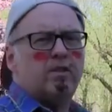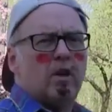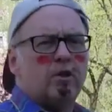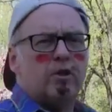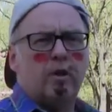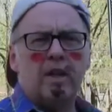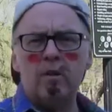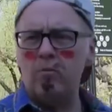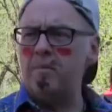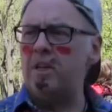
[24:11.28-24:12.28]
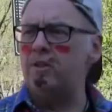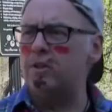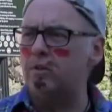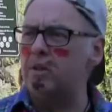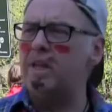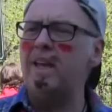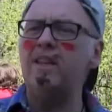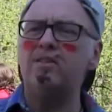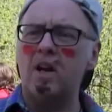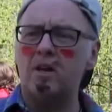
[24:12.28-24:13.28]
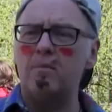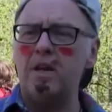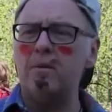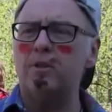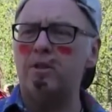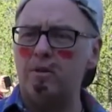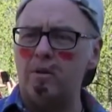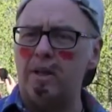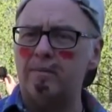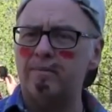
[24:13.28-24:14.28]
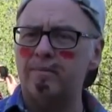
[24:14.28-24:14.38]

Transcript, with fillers: he starts shooting at women and children, he's not going to be able to do it.